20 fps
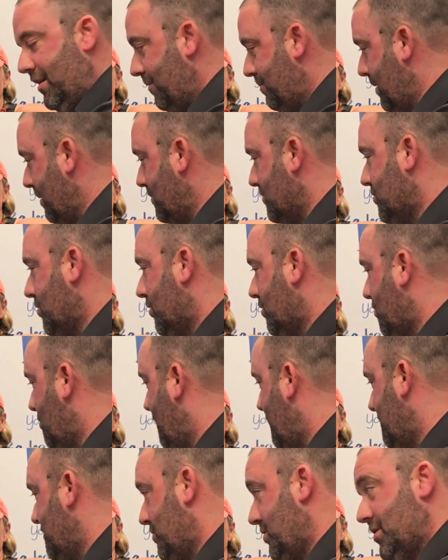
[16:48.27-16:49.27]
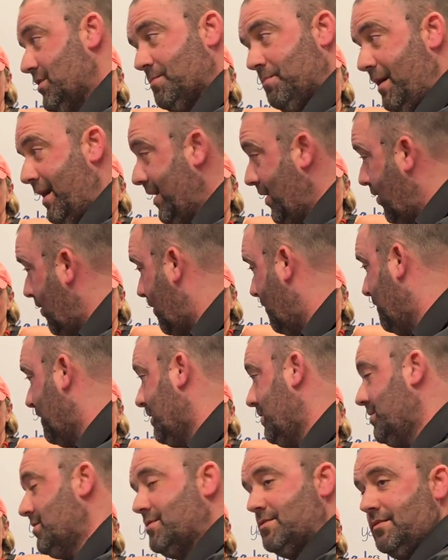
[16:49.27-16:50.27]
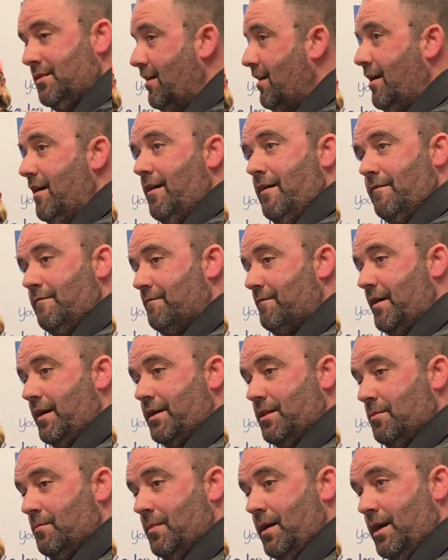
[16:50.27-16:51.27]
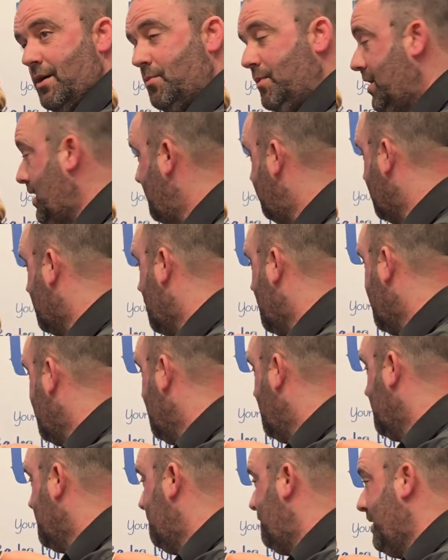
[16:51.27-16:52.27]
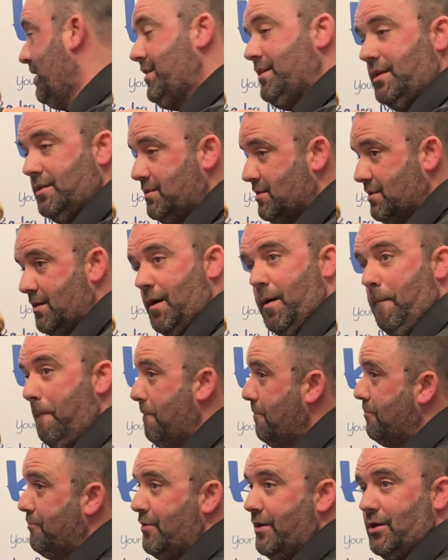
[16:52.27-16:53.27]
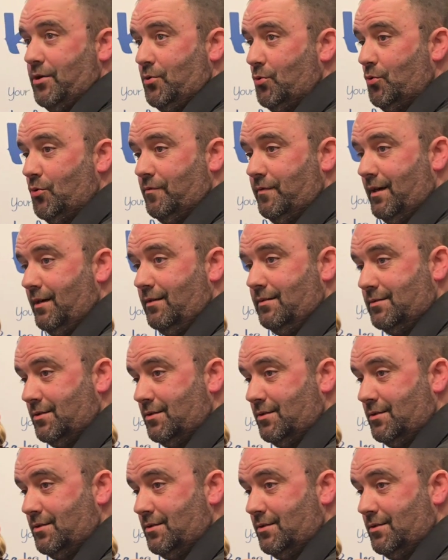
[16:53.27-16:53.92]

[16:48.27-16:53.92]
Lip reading: If people's got questions, by all means, fire them my way. If you've got your own opinions, bring it over.